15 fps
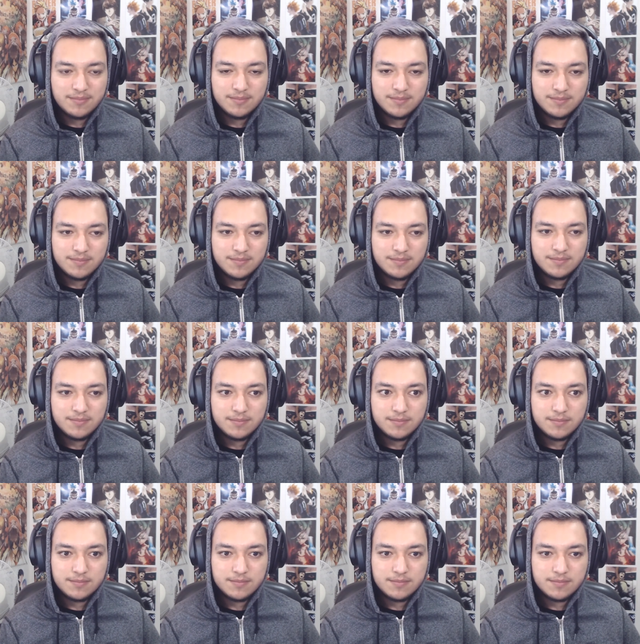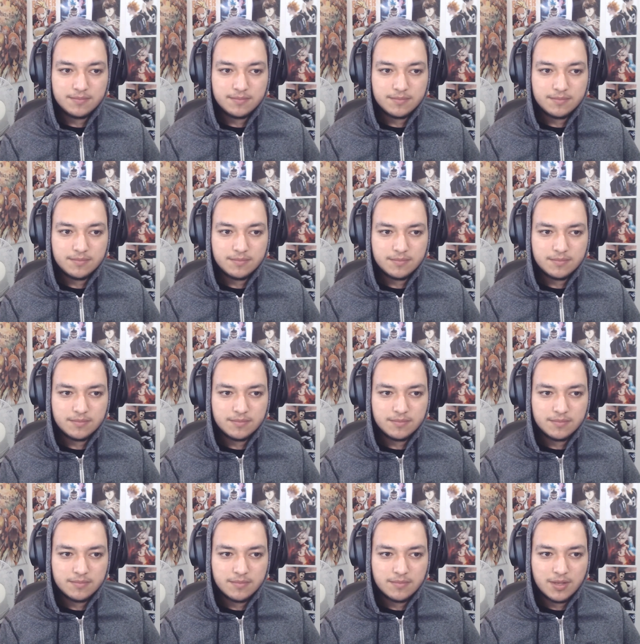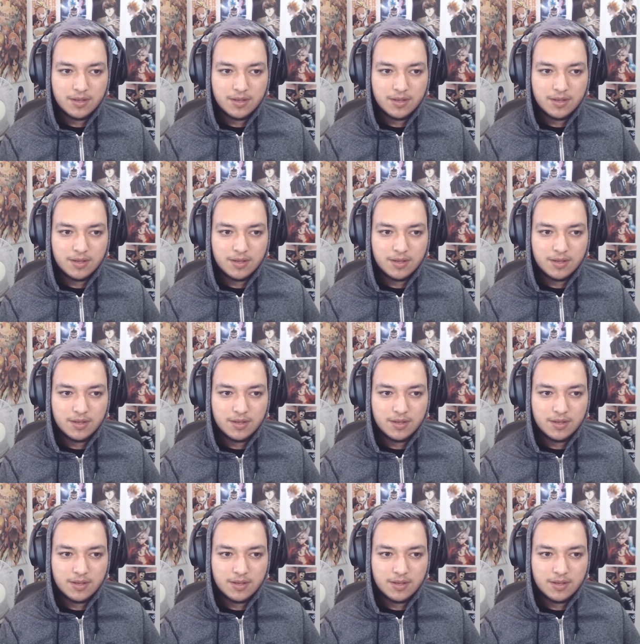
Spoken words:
No one is speaking in this clip.